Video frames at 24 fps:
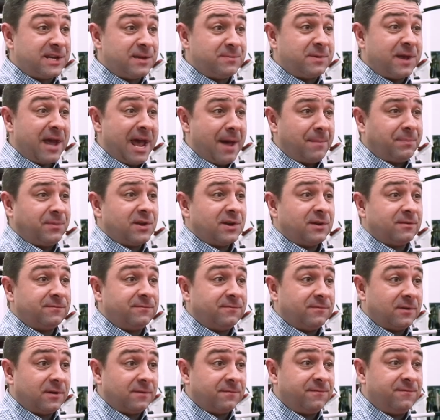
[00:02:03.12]
team captain
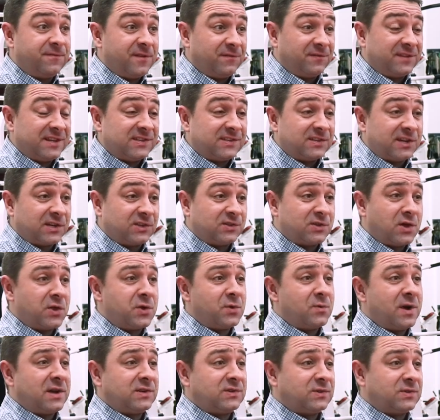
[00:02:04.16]
of, of 56
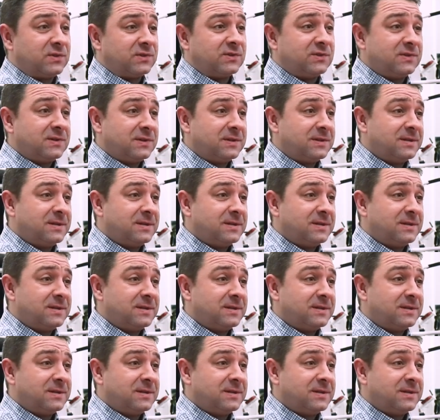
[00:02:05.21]
other wrestlers.